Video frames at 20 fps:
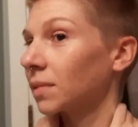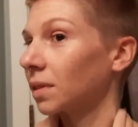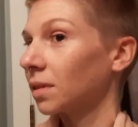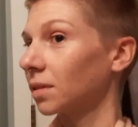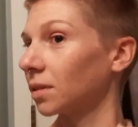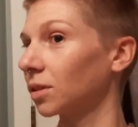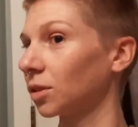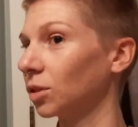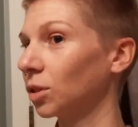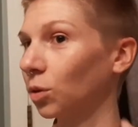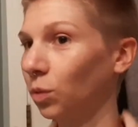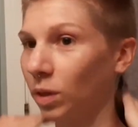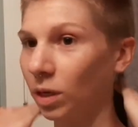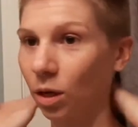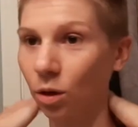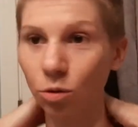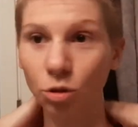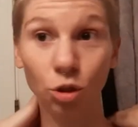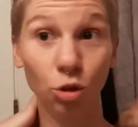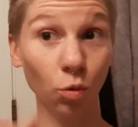So do we
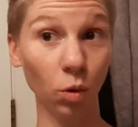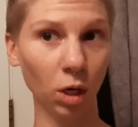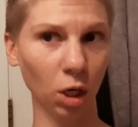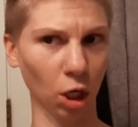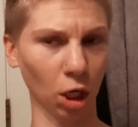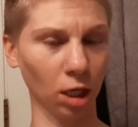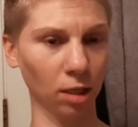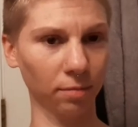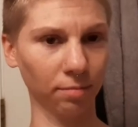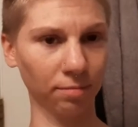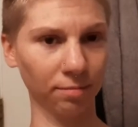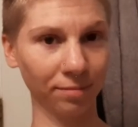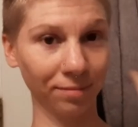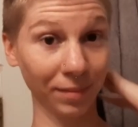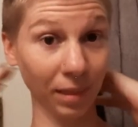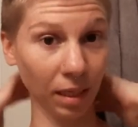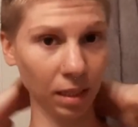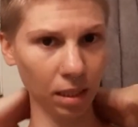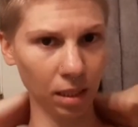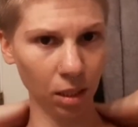go shorter?
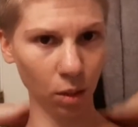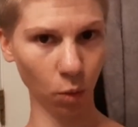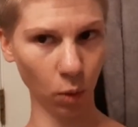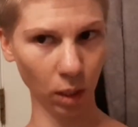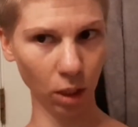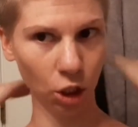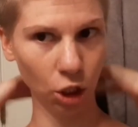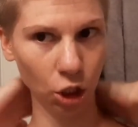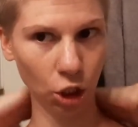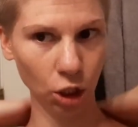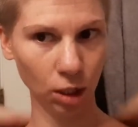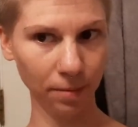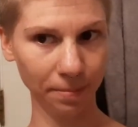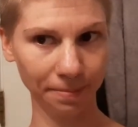That's the question.